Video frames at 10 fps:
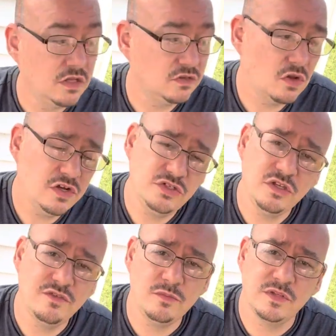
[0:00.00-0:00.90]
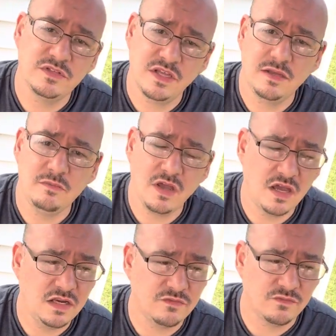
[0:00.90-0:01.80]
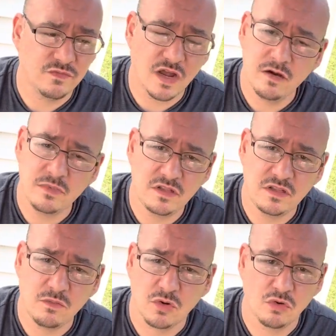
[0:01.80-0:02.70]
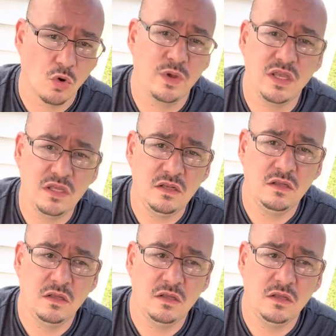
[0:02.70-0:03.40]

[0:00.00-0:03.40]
As long as you give them the same kind of environment that they were growing in,